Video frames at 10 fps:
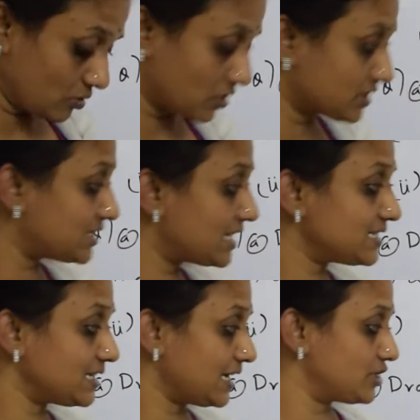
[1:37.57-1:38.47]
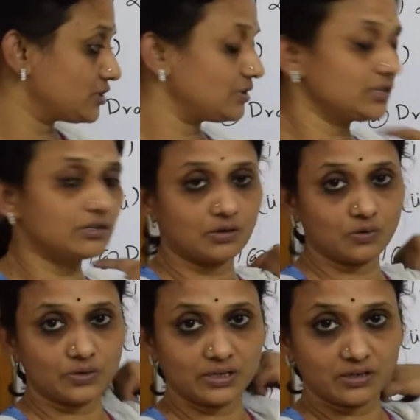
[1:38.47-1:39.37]
oxidizing agent than
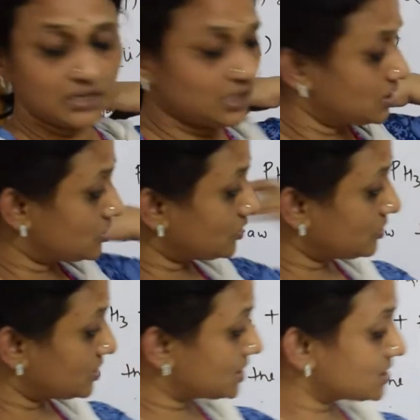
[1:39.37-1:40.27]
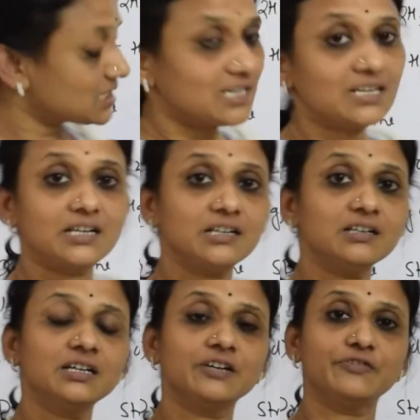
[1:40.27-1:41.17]
chlorine. So this is done under
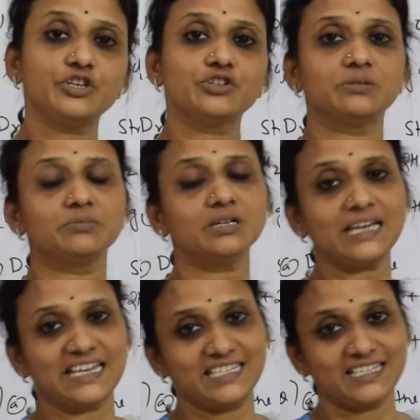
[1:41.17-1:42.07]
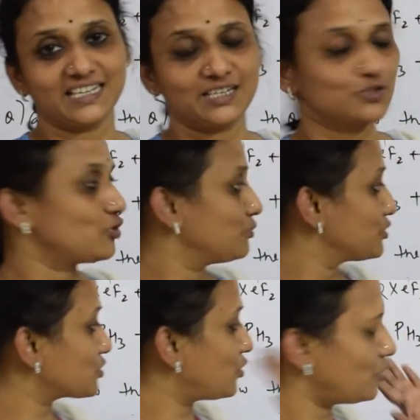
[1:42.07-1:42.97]
video number 89. So
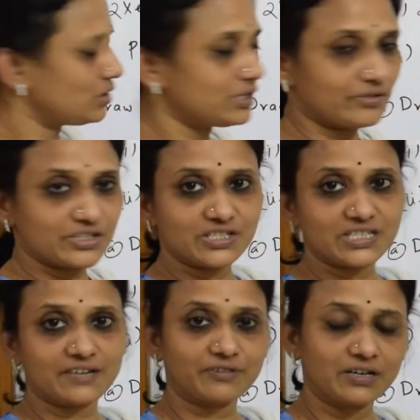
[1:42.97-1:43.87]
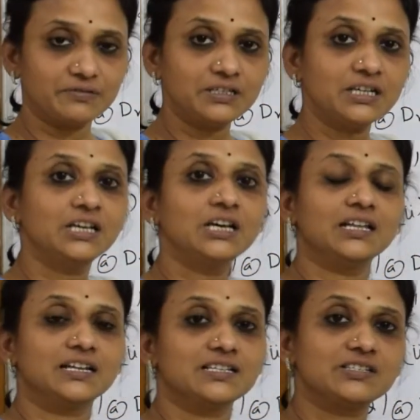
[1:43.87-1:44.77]
almost all the questions I've covered.
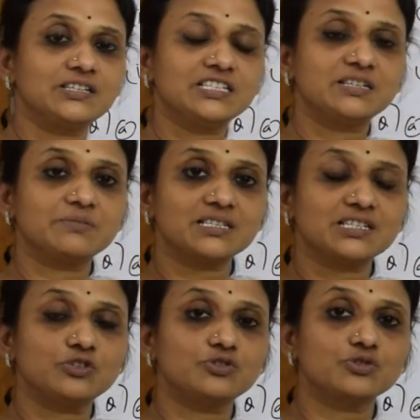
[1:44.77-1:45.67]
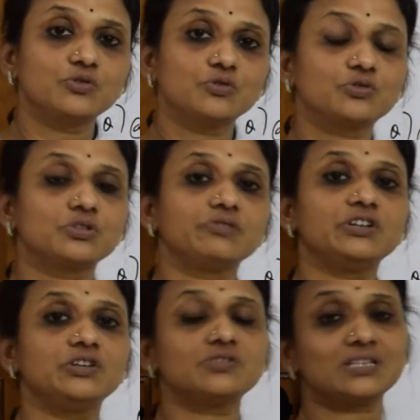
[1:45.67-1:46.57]
That is the reason I'm asking you to go through the
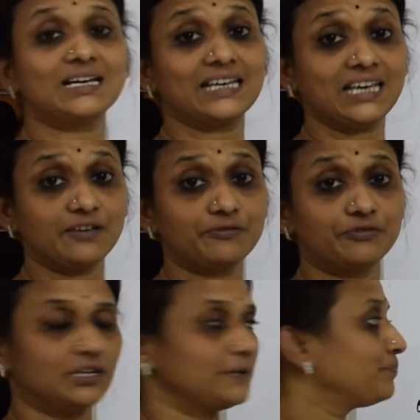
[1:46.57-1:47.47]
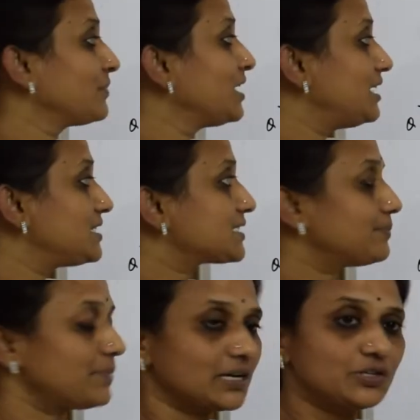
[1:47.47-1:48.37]
videos carefully. Let's come
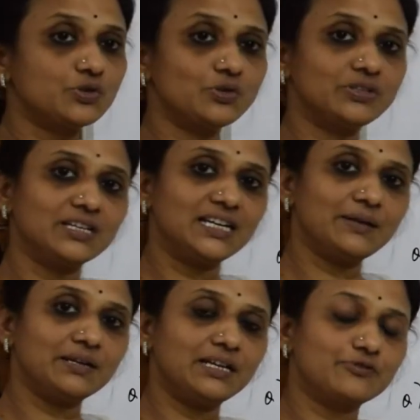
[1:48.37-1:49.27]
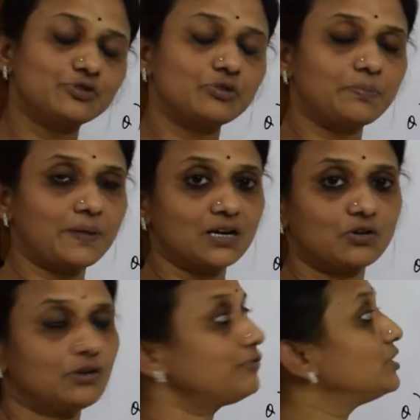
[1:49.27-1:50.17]
back and do the leftover part
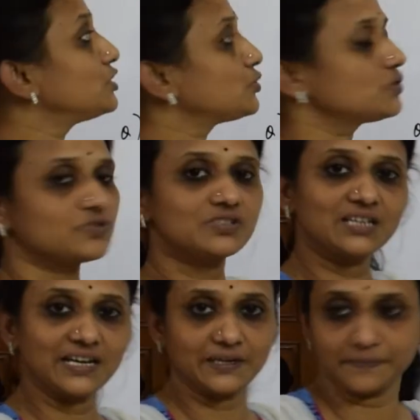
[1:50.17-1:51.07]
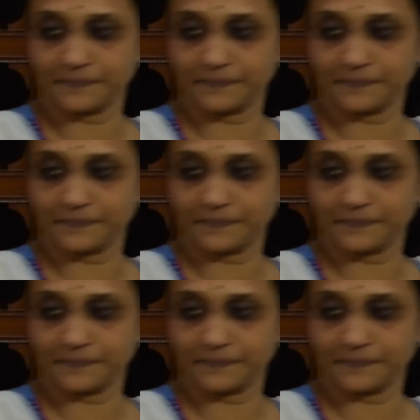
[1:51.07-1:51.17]
of 2009.